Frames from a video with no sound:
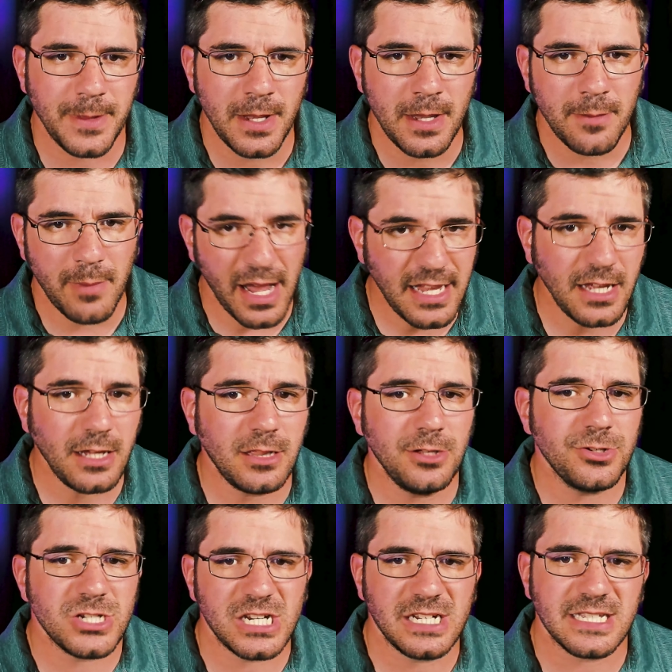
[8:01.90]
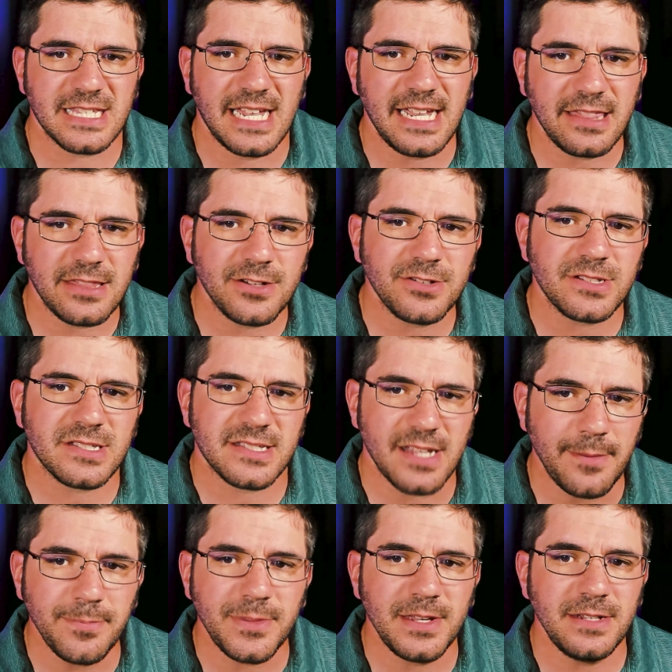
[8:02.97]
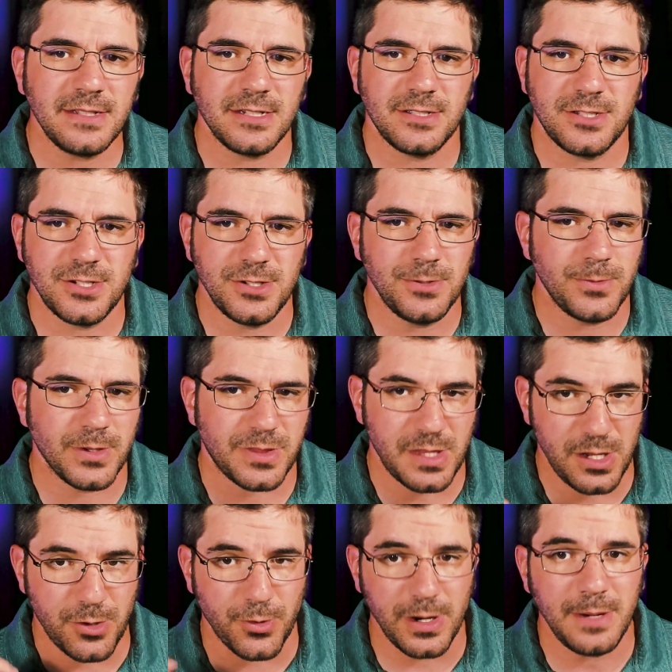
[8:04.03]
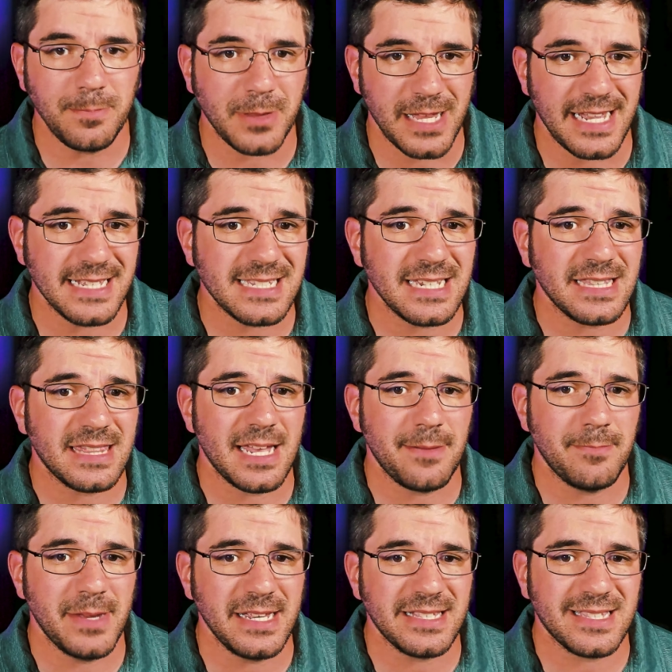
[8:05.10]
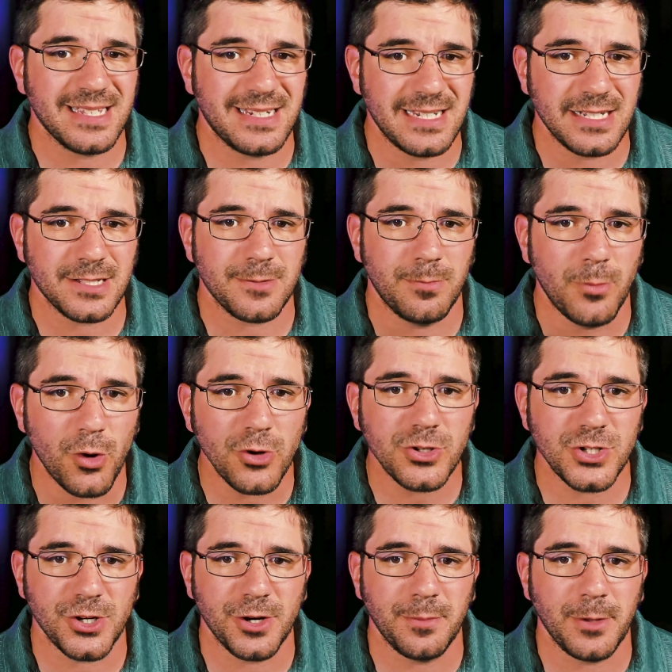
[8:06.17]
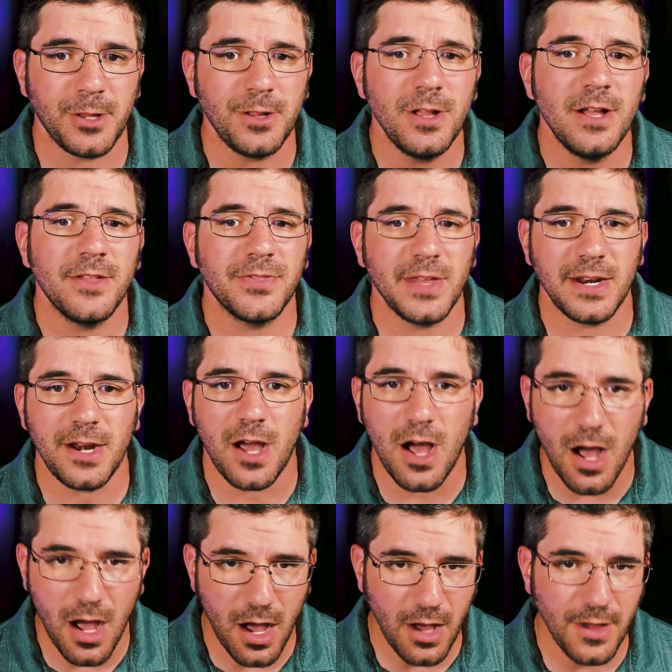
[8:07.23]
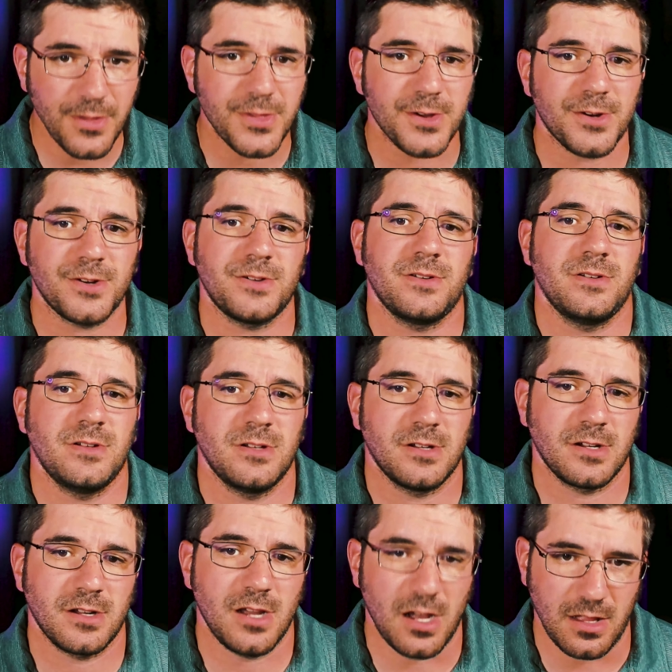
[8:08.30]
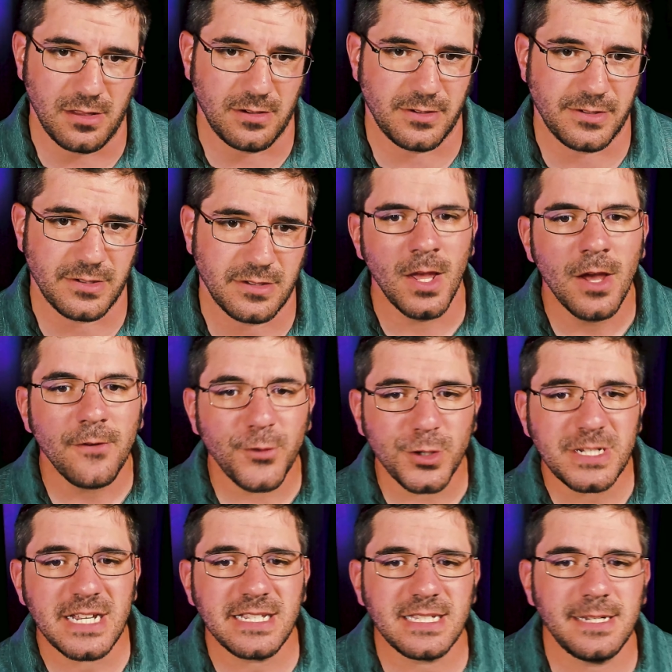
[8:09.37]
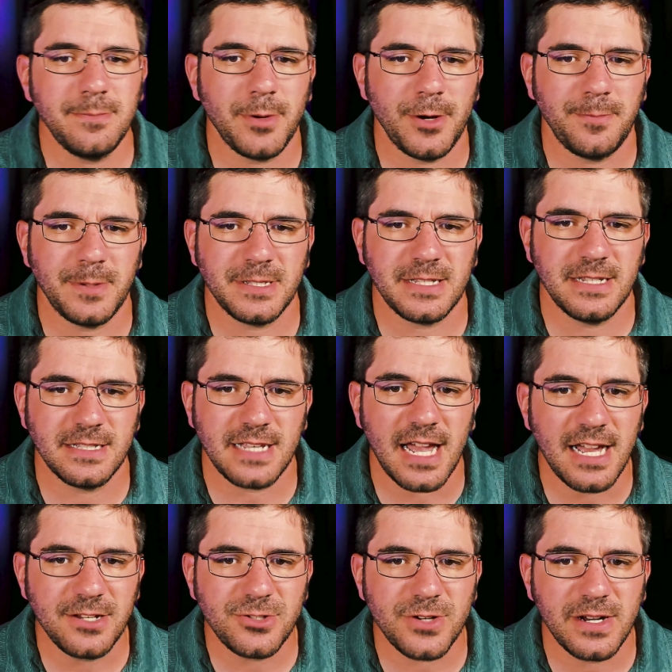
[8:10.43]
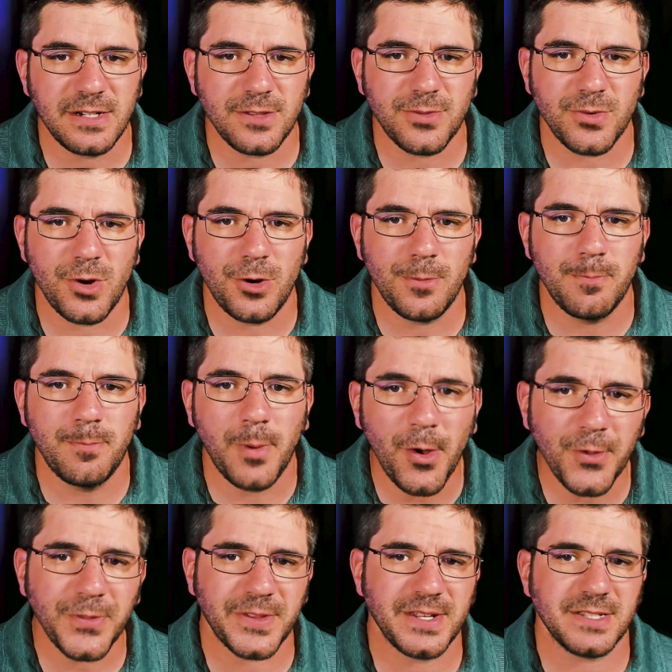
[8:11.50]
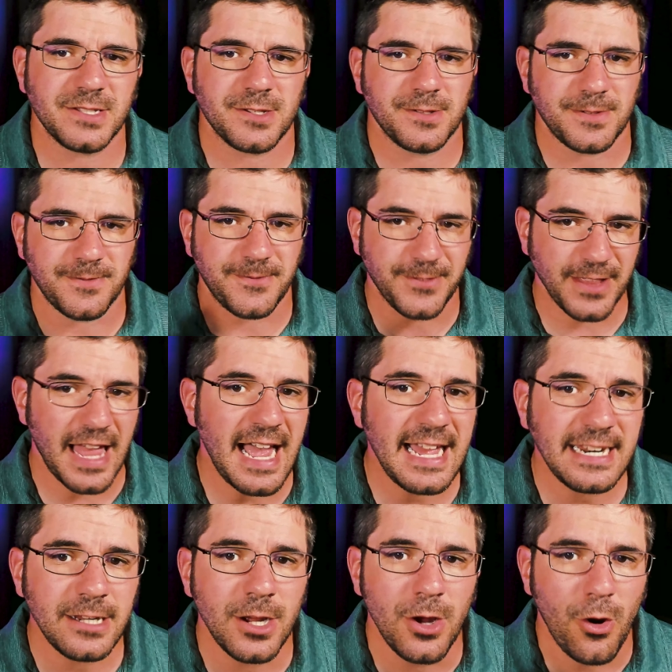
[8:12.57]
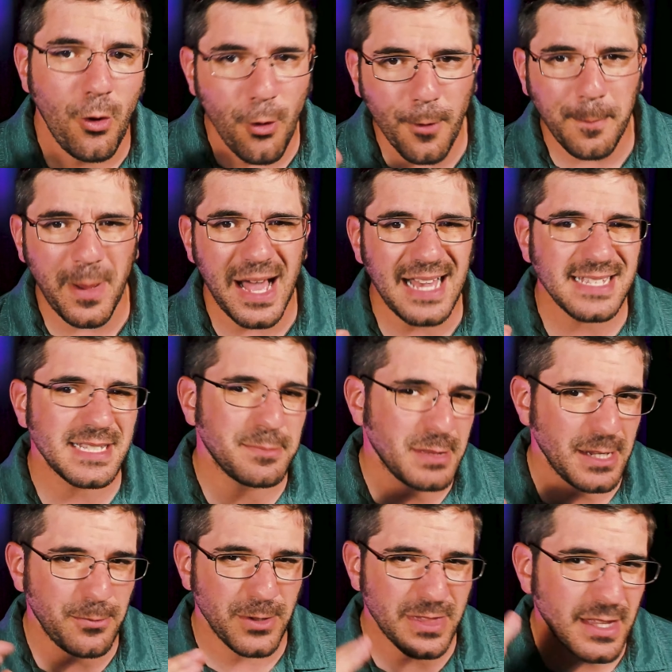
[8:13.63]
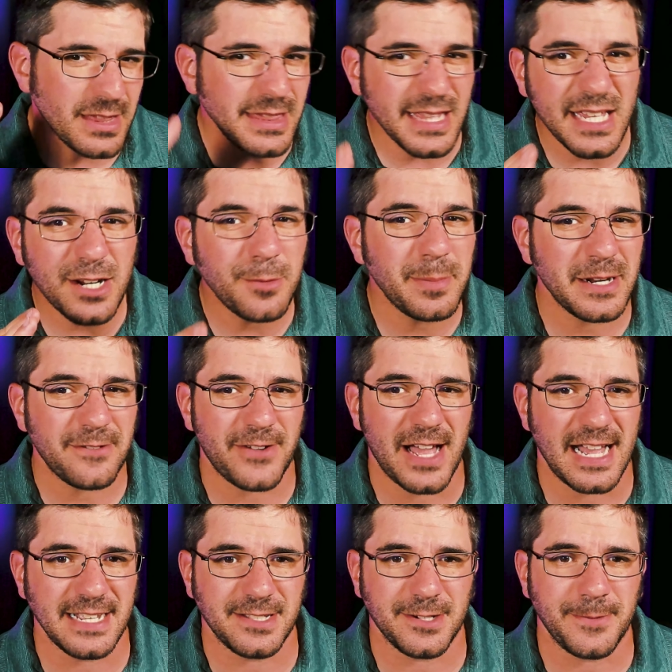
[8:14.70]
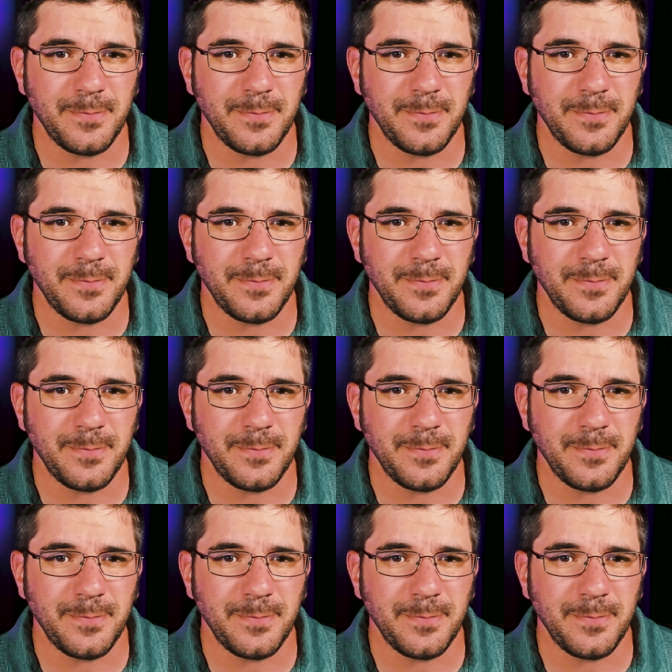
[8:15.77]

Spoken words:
my conclusion is that there's something to do with the green plastic that makes the disc more durable than other colors. For testing purposes, I tried to throw both discs flat or possibly with a little bit of hyzer.